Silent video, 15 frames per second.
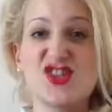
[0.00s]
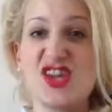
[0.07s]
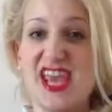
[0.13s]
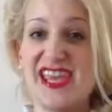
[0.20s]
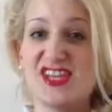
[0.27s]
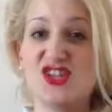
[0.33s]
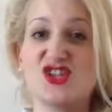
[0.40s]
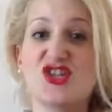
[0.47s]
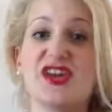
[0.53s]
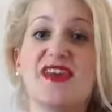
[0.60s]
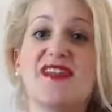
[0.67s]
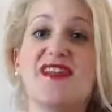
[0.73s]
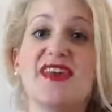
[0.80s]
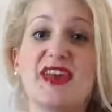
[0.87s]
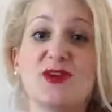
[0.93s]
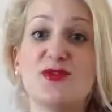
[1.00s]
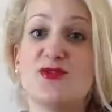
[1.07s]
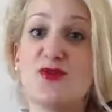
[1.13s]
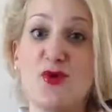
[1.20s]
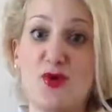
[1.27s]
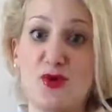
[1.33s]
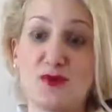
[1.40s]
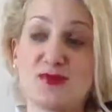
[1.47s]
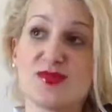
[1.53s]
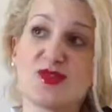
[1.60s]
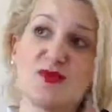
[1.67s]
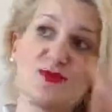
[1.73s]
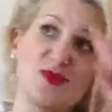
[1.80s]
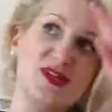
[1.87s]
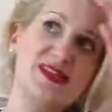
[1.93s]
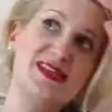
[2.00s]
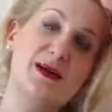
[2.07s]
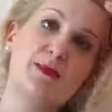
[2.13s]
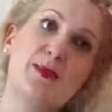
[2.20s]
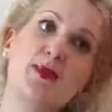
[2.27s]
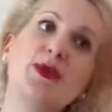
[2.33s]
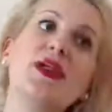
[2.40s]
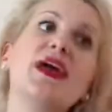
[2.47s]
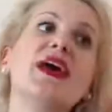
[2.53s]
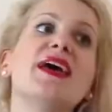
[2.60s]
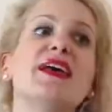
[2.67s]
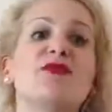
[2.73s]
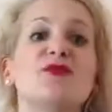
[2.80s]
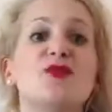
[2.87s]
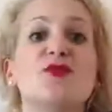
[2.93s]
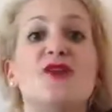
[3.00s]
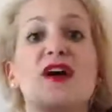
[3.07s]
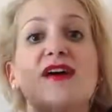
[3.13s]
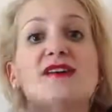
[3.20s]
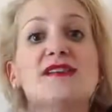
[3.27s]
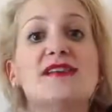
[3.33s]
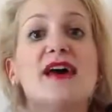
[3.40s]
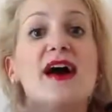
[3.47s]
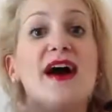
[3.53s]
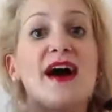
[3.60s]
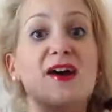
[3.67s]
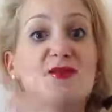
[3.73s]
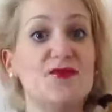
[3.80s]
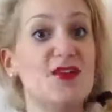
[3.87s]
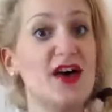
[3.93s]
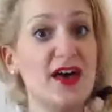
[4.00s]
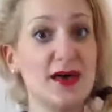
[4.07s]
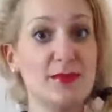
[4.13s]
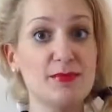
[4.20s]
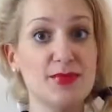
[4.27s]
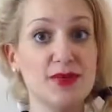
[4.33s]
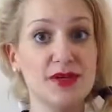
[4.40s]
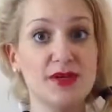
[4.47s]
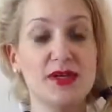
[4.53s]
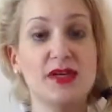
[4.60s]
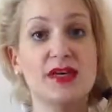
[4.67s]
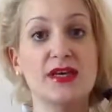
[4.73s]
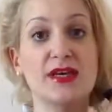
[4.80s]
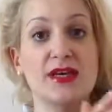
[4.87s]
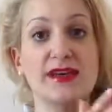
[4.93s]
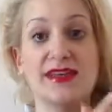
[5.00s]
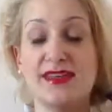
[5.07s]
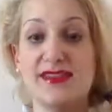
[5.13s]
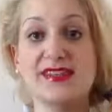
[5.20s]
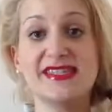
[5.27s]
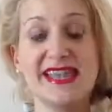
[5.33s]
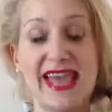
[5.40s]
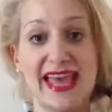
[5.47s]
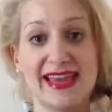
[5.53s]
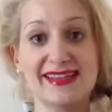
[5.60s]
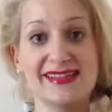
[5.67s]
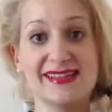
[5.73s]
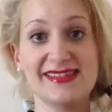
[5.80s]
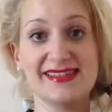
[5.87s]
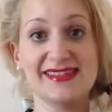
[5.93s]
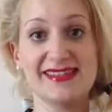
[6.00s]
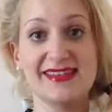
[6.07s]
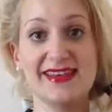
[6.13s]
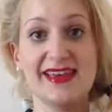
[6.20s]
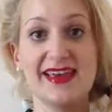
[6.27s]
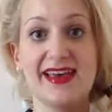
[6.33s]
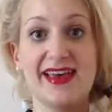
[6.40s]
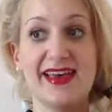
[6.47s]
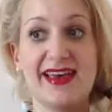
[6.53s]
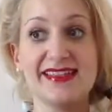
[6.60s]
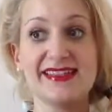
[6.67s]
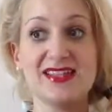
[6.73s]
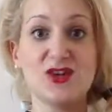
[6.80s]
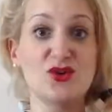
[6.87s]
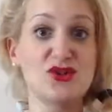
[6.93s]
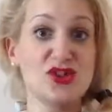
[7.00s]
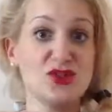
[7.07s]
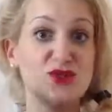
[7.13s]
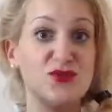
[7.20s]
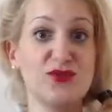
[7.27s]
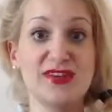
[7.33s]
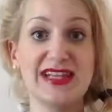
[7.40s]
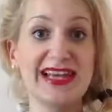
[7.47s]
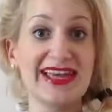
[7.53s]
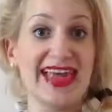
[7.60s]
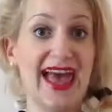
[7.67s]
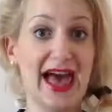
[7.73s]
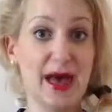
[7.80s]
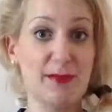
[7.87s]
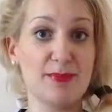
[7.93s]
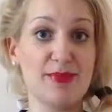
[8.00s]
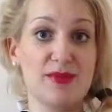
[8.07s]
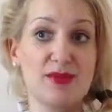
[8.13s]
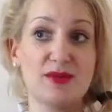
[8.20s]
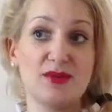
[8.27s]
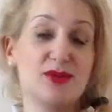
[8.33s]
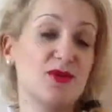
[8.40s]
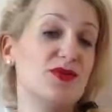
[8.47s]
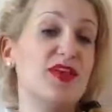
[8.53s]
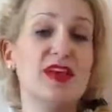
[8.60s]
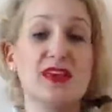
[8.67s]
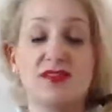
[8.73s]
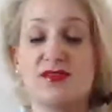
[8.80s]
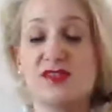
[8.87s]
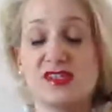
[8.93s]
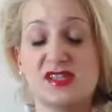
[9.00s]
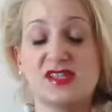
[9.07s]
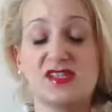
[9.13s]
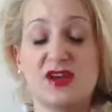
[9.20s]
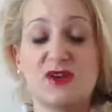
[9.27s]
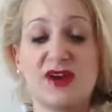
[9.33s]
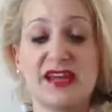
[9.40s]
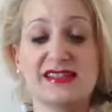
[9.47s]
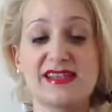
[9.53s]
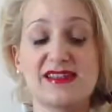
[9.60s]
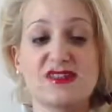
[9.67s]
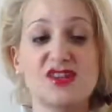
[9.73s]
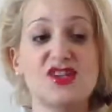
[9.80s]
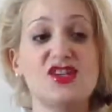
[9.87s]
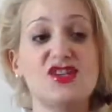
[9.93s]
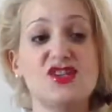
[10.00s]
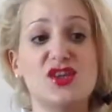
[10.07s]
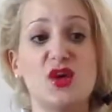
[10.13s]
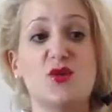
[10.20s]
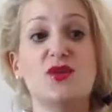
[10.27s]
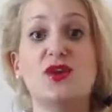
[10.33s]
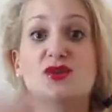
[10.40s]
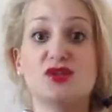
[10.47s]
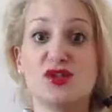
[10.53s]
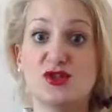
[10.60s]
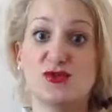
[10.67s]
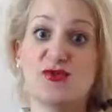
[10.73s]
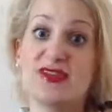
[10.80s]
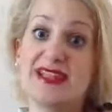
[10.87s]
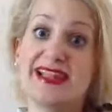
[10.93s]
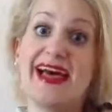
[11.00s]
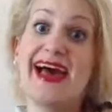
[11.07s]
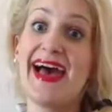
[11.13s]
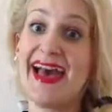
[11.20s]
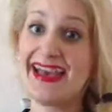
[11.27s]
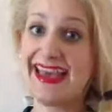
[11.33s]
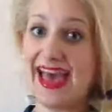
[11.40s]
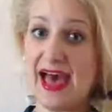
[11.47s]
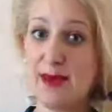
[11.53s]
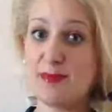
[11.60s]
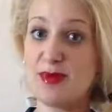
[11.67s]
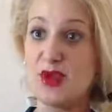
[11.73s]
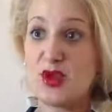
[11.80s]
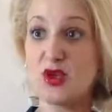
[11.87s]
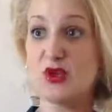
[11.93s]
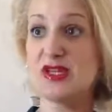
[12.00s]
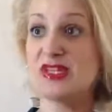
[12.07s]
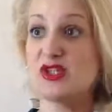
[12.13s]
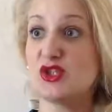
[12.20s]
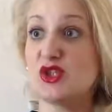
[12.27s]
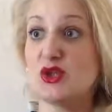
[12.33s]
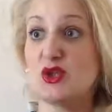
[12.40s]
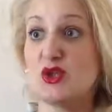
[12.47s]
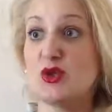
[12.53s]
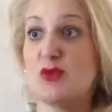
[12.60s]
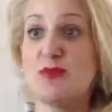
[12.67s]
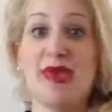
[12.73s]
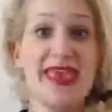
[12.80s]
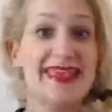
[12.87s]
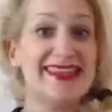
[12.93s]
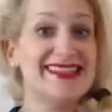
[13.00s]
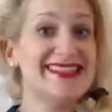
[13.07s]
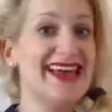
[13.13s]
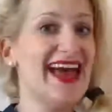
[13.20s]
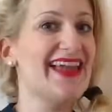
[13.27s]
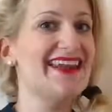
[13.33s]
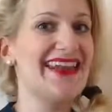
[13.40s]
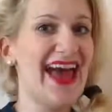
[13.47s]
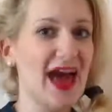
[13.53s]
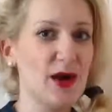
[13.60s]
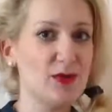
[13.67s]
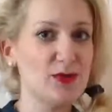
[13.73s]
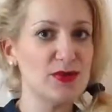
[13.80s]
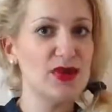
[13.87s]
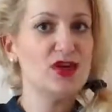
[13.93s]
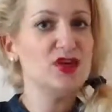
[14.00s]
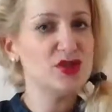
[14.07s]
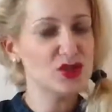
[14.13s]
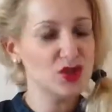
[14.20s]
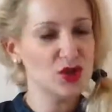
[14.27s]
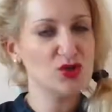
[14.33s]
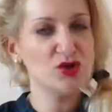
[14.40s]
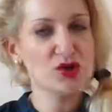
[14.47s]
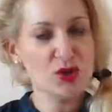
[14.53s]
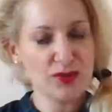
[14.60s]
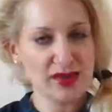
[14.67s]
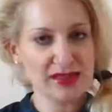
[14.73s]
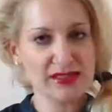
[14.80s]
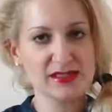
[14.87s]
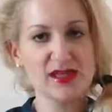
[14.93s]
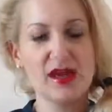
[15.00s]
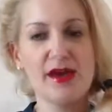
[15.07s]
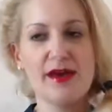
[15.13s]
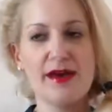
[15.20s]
change their form. So for example, if you find a verb in the text and in order to fill a gap, you think this is the correct answer, so in order to fill a gap, you need to make it a noun. Don't do that.